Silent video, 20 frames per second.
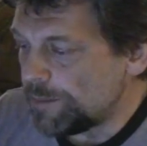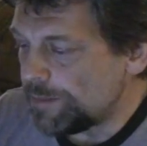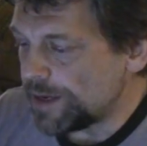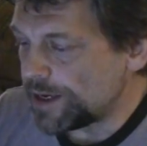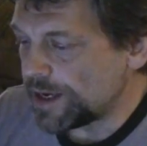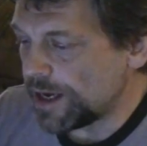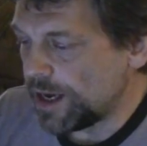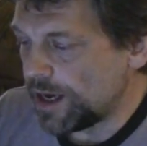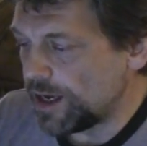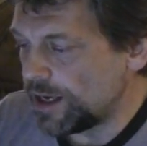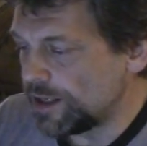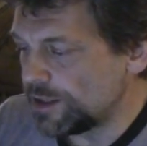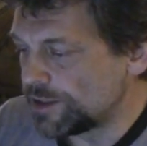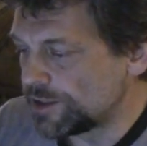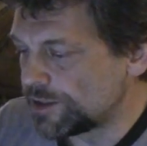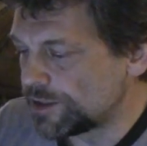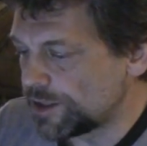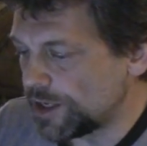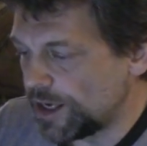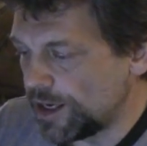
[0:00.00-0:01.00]

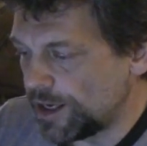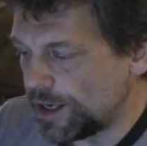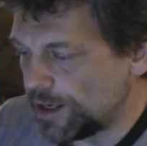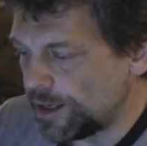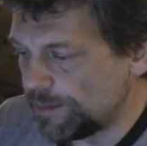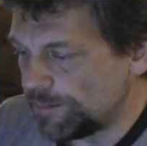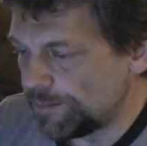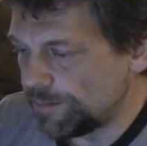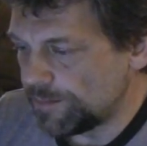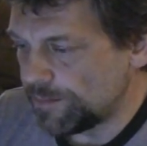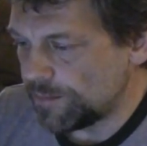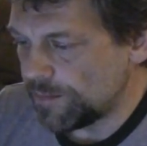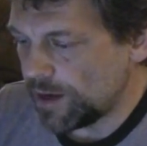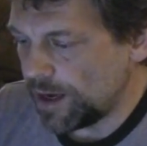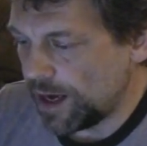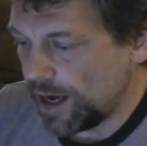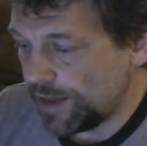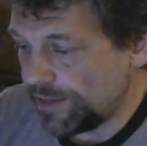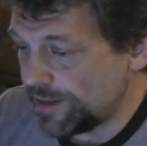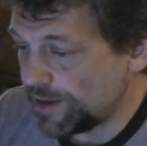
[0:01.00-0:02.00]
because um,
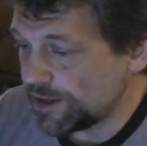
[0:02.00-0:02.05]
I